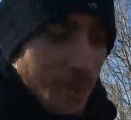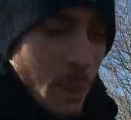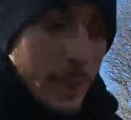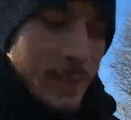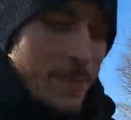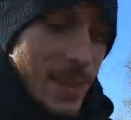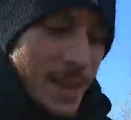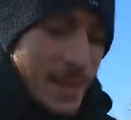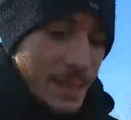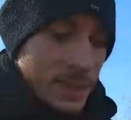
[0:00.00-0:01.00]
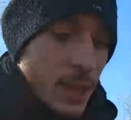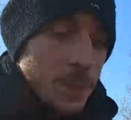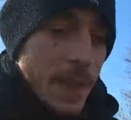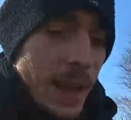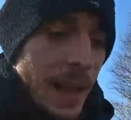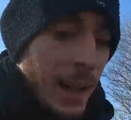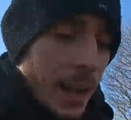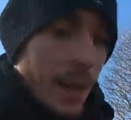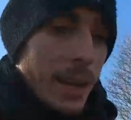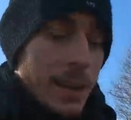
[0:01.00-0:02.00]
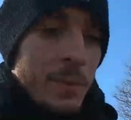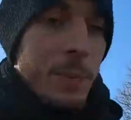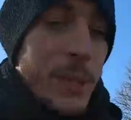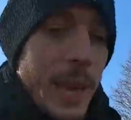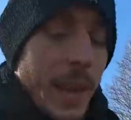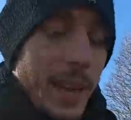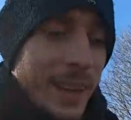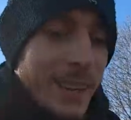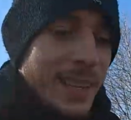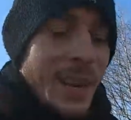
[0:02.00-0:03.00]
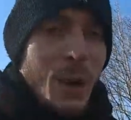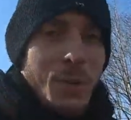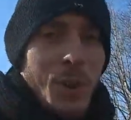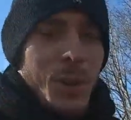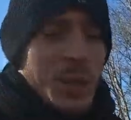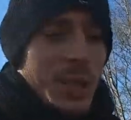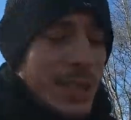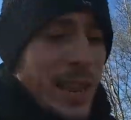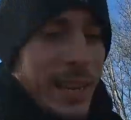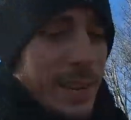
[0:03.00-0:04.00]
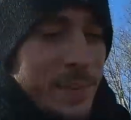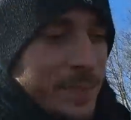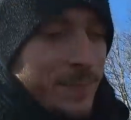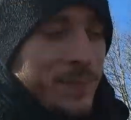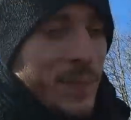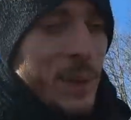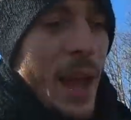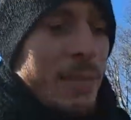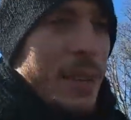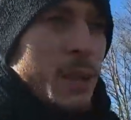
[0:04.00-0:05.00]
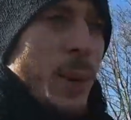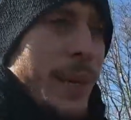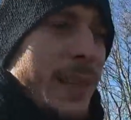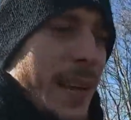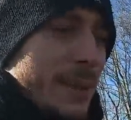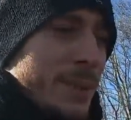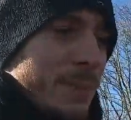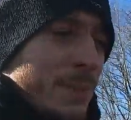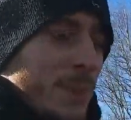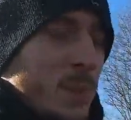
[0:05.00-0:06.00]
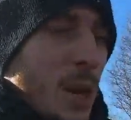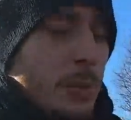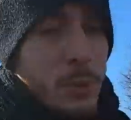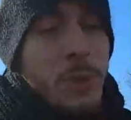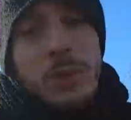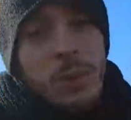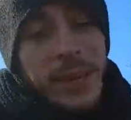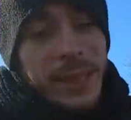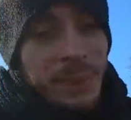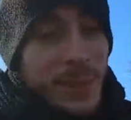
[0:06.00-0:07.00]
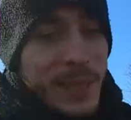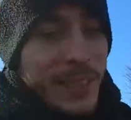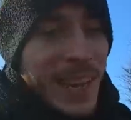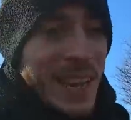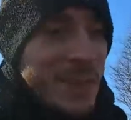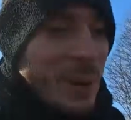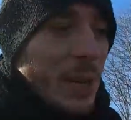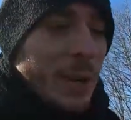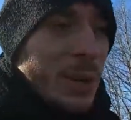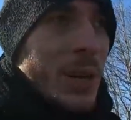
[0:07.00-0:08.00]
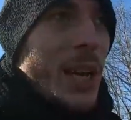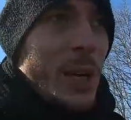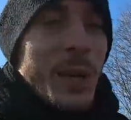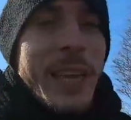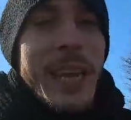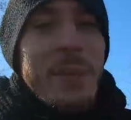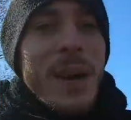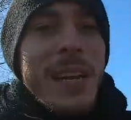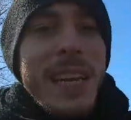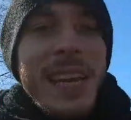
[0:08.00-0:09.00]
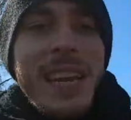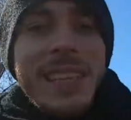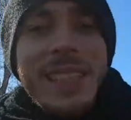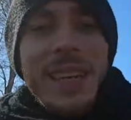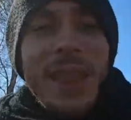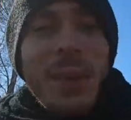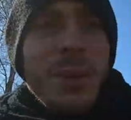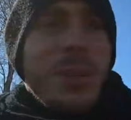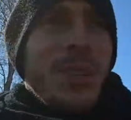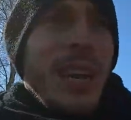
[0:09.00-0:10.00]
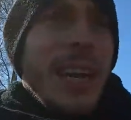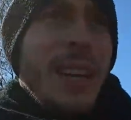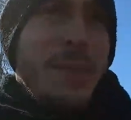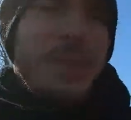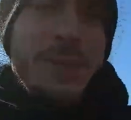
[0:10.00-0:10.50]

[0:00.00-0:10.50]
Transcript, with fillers: for a moment. So, uh, but yeah, uh, you know, if you're just like, you have like 20,000 subscribers, which is great, but, but no, you're not earning any money and you're just kind of